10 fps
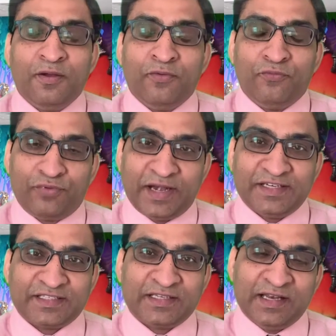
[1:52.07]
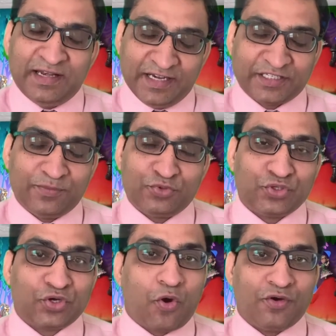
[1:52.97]
Friends, let's come to the
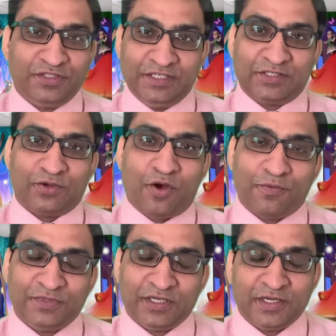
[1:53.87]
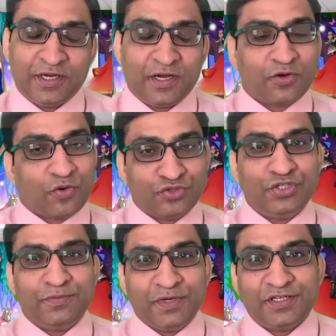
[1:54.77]
causes of the
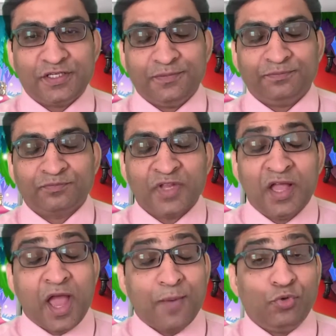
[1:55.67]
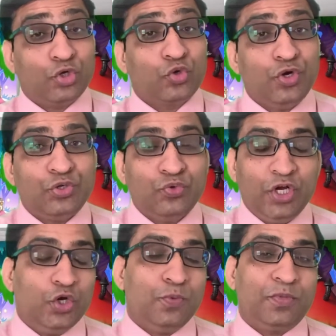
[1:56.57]
constipation. I'm not going to
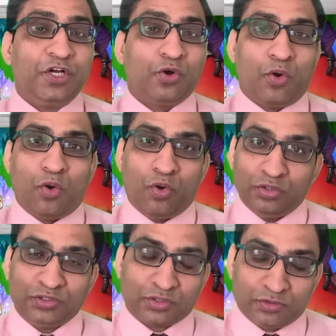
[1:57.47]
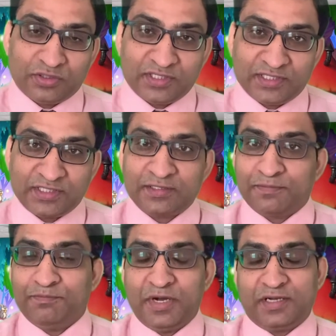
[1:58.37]
elaborate all the causes,
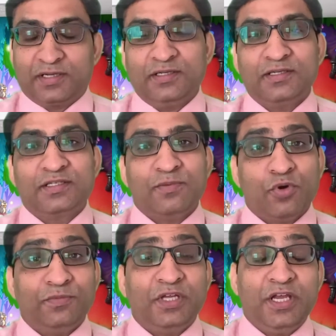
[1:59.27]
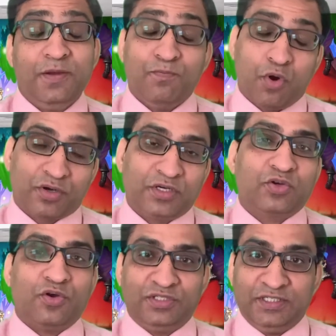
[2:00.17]
but some of the important
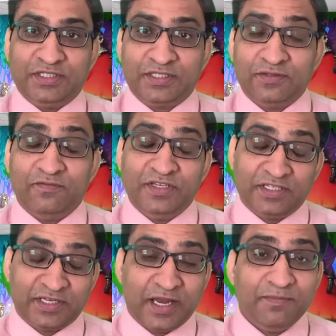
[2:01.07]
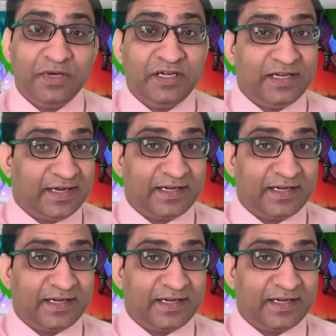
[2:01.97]
causes which can be dealt